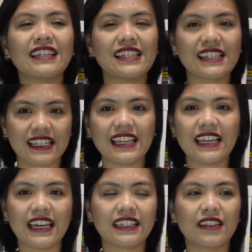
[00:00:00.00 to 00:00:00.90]

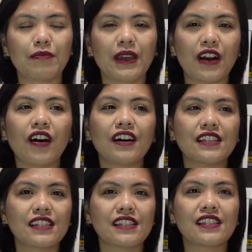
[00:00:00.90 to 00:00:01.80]
see it
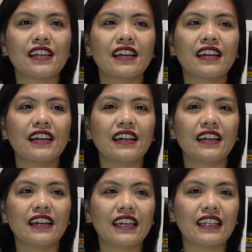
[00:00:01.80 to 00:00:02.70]
because
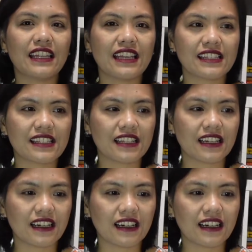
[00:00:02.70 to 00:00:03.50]
it is